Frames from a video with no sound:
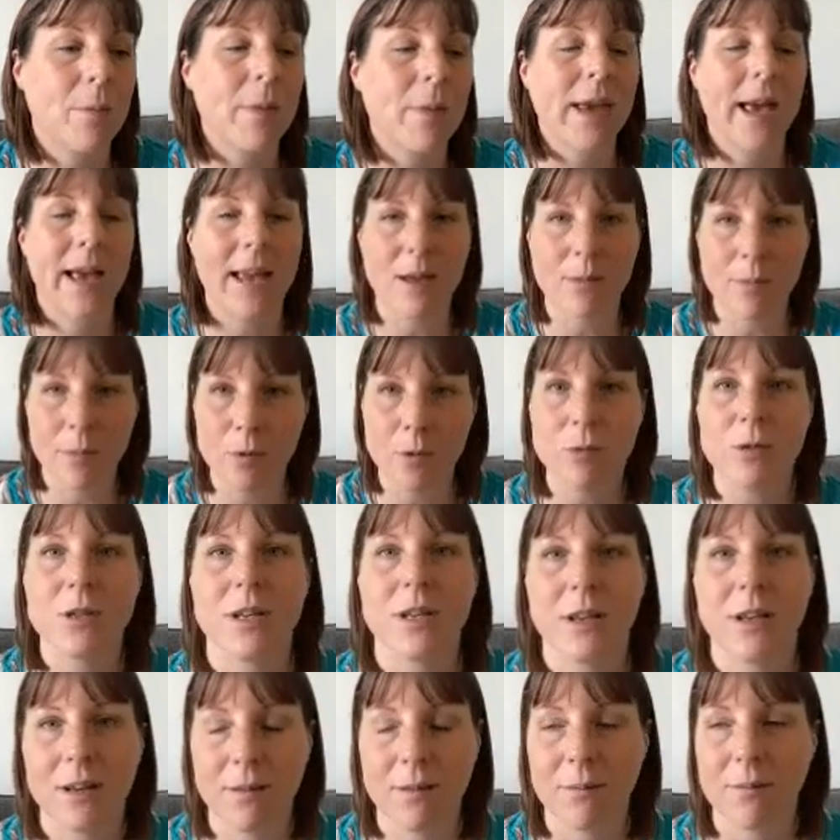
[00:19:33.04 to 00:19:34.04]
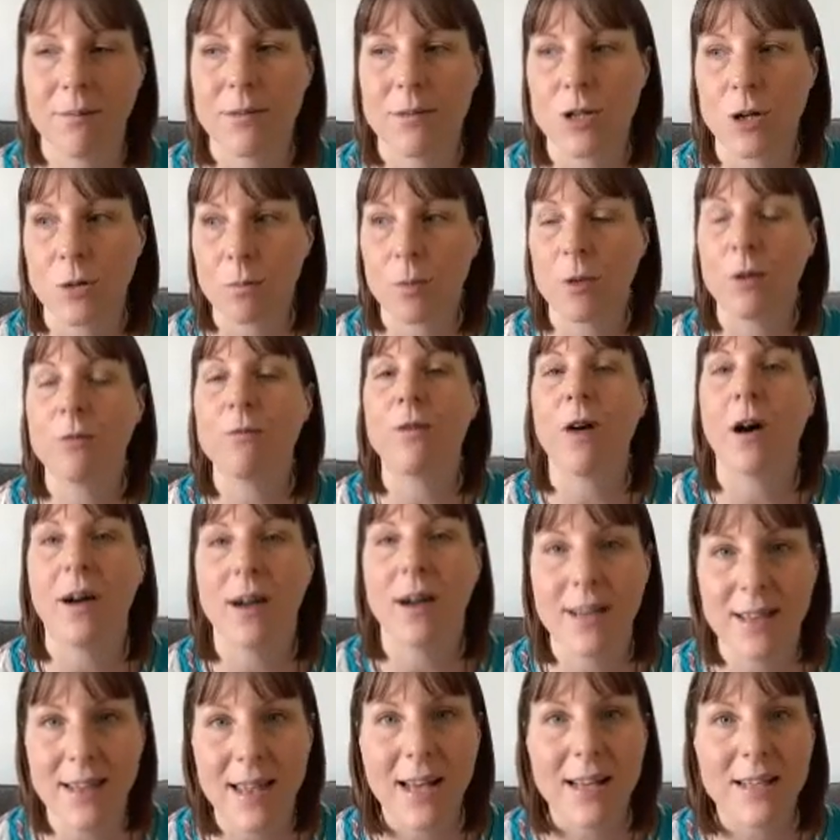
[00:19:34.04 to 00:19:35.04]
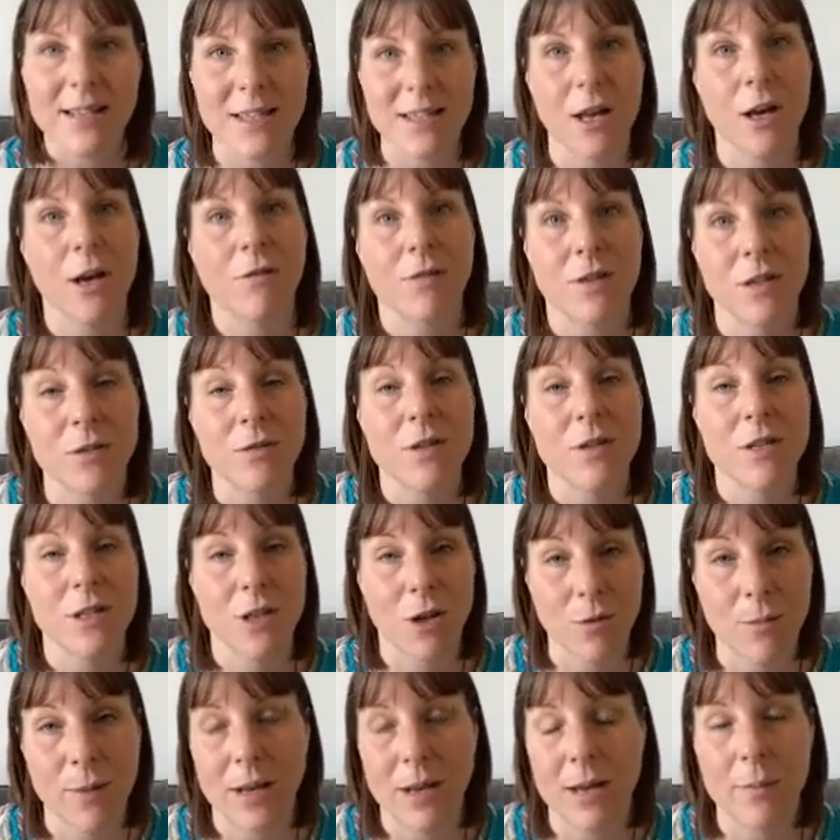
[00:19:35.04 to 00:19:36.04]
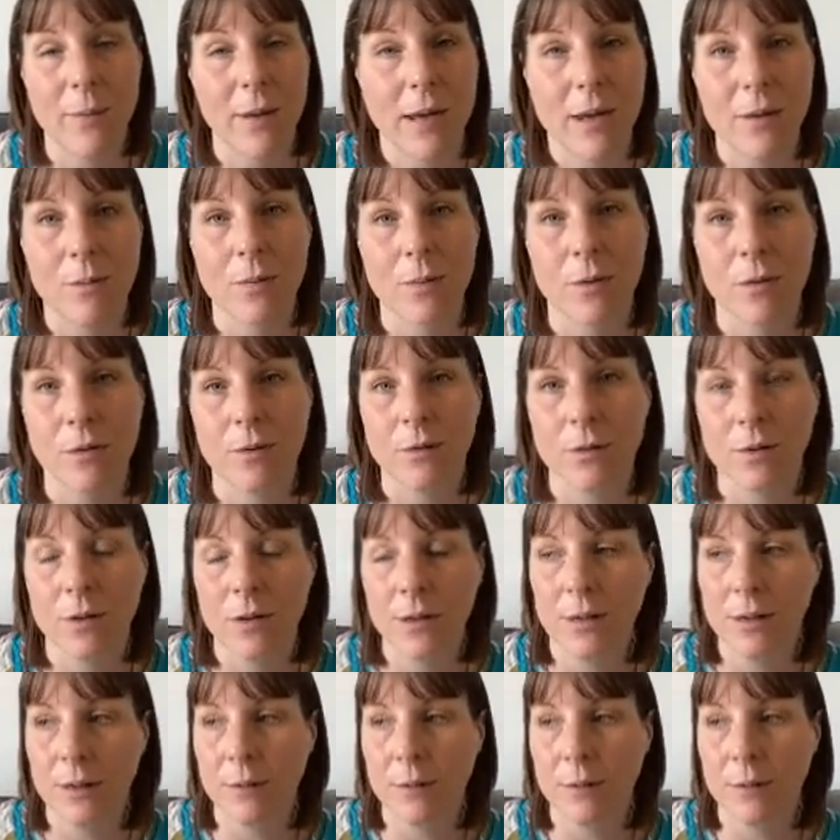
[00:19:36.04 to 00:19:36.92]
be able to provide that service for so many people